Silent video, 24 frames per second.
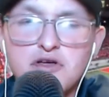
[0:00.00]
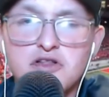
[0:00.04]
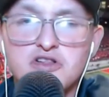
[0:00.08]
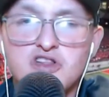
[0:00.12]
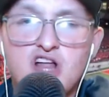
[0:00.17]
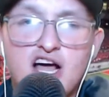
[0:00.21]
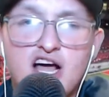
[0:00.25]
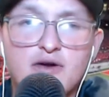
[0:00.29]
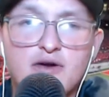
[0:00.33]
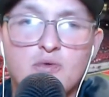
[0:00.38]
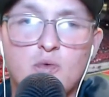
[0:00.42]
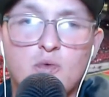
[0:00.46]

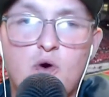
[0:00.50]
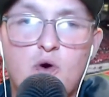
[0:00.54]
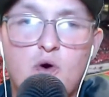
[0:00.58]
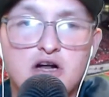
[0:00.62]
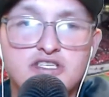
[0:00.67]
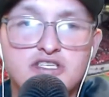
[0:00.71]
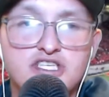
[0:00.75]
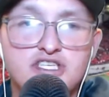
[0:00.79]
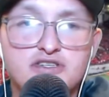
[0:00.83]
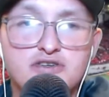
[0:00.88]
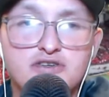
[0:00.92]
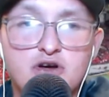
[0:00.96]
like
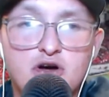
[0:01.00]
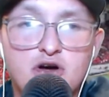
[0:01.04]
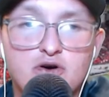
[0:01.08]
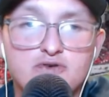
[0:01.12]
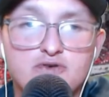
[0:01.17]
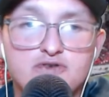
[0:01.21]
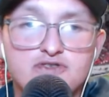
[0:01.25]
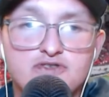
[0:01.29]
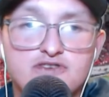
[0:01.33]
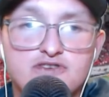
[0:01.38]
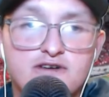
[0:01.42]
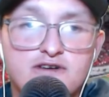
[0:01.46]
watching
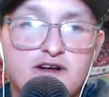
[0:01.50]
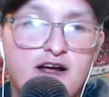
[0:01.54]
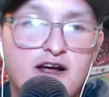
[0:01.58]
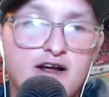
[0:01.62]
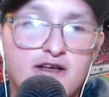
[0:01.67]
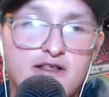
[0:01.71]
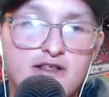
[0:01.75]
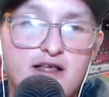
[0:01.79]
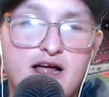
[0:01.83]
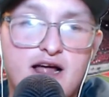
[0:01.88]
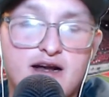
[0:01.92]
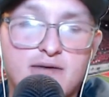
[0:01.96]
Coastal
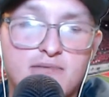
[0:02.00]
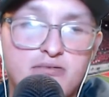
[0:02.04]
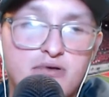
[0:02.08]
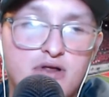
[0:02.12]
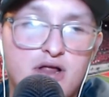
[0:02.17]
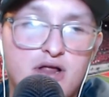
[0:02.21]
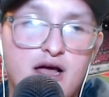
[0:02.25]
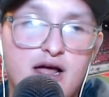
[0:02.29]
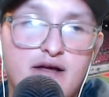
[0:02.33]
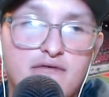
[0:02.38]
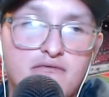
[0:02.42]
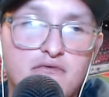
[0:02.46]
Carolina
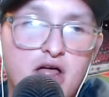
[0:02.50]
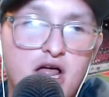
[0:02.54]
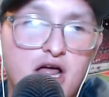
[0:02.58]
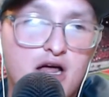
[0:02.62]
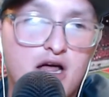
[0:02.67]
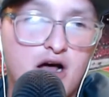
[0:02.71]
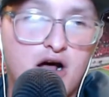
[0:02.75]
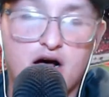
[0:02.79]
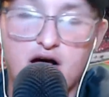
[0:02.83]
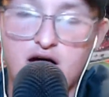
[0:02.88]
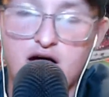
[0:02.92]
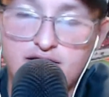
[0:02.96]
play.
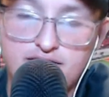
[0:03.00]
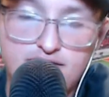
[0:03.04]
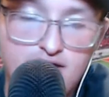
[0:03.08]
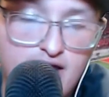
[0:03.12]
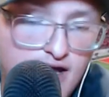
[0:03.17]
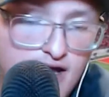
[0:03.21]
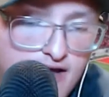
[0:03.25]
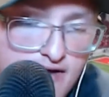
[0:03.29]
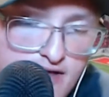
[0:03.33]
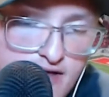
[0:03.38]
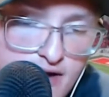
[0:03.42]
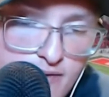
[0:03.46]

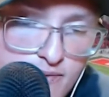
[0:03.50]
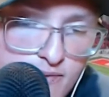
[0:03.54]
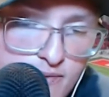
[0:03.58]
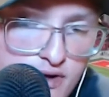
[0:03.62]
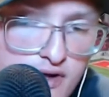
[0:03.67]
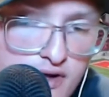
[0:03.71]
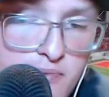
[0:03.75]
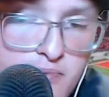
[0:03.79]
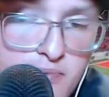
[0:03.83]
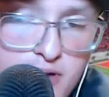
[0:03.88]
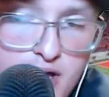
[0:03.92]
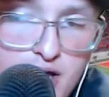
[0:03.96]
They
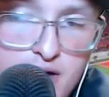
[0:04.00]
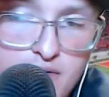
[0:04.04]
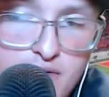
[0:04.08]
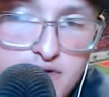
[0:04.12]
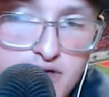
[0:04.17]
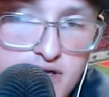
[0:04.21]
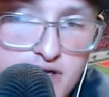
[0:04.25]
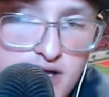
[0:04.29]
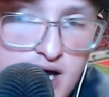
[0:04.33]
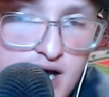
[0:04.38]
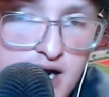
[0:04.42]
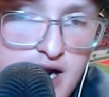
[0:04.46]
really play with
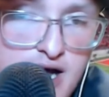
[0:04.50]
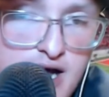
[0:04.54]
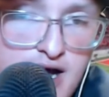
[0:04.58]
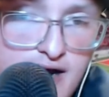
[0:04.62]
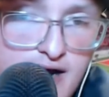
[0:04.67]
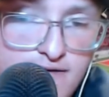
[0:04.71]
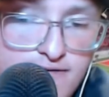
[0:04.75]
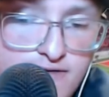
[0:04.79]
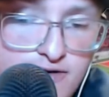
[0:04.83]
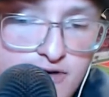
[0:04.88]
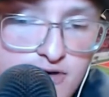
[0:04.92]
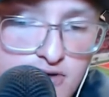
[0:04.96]
a lot
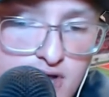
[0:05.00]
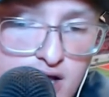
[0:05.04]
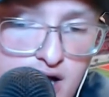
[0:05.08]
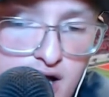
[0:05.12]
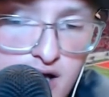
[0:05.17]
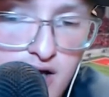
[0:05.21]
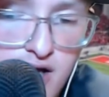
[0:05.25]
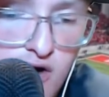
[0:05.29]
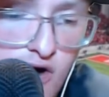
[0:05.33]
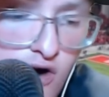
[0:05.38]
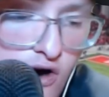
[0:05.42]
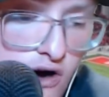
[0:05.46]
of effort, a
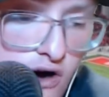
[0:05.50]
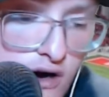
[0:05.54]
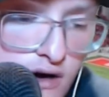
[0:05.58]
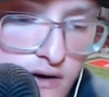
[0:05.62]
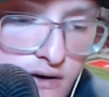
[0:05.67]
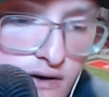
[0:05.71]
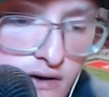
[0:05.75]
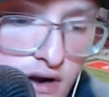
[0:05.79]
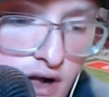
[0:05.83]
lot of heart.